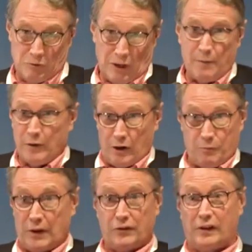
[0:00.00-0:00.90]
limonite is
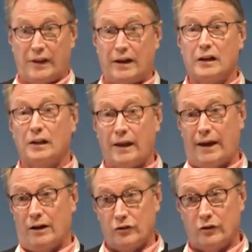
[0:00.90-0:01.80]
basically a
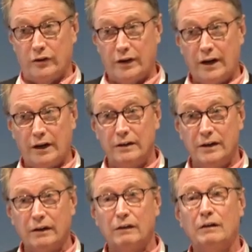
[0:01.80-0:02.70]
clay. So you're getting
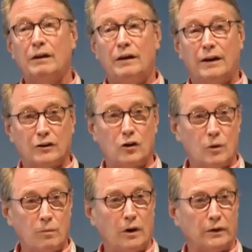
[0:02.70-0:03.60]
nickel and
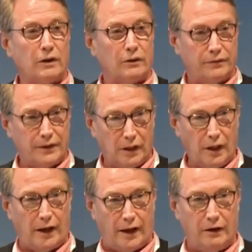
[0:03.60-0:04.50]
cobalt out of
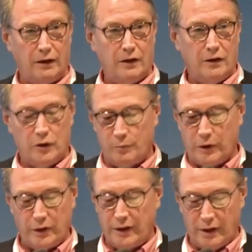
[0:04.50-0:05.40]
clay. You're
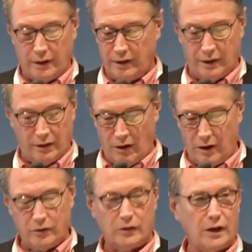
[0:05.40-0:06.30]
putting it in
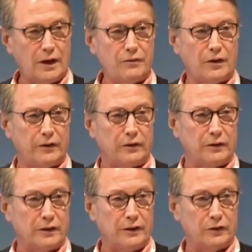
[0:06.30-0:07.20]
autoclaves under
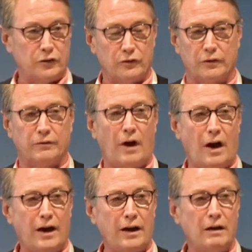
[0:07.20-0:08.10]
conditions of
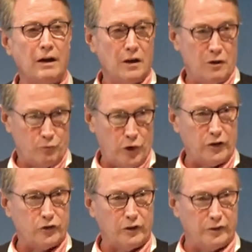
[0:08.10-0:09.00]
high
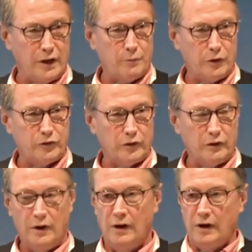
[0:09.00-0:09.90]
pressure and
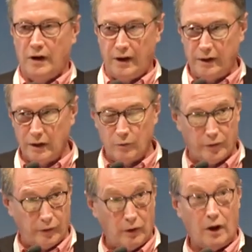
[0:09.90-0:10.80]
temperature, hitting it
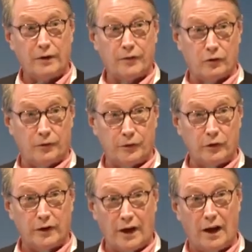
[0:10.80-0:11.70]
with a lot of
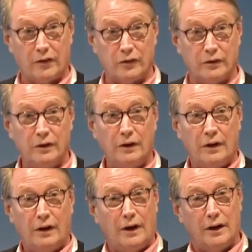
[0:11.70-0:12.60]
sulfuric acid,
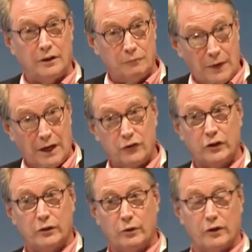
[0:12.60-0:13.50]
and
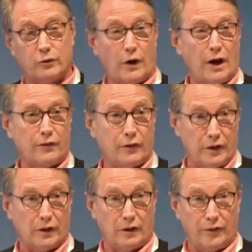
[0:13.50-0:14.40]
managing to extract the
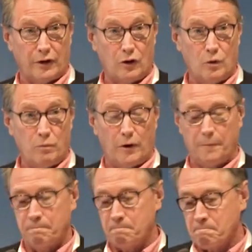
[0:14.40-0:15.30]
nickel and the cobalt.